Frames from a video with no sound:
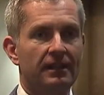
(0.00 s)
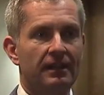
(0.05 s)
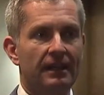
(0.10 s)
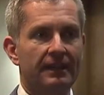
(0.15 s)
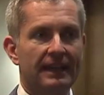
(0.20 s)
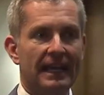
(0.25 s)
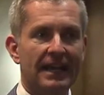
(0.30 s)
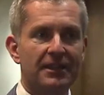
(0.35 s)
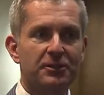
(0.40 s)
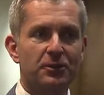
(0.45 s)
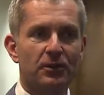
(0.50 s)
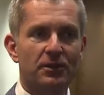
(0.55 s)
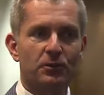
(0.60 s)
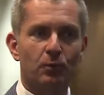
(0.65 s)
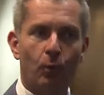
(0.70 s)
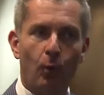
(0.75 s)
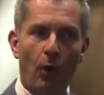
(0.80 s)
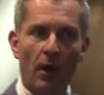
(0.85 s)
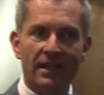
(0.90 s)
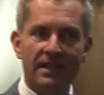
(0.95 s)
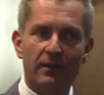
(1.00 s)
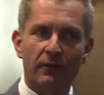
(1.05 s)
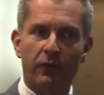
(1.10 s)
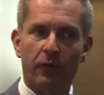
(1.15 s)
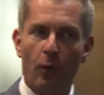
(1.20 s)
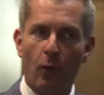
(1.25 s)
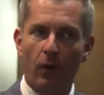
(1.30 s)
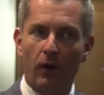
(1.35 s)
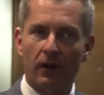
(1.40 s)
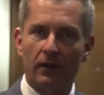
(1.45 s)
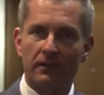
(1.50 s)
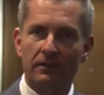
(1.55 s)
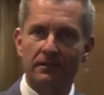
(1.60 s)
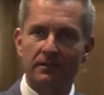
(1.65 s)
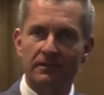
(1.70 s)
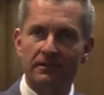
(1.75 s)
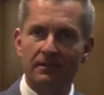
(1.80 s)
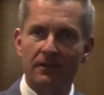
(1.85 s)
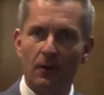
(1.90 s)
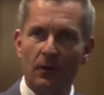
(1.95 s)
And the answer is one in four,
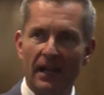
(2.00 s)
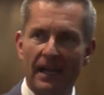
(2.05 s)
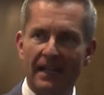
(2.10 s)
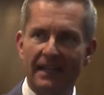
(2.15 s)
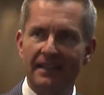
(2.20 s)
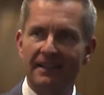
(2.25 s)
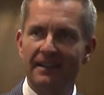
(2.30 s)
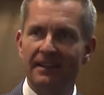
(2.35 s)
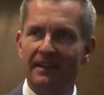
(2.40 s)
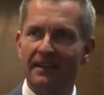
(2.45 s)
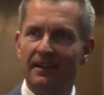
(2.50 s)
okay?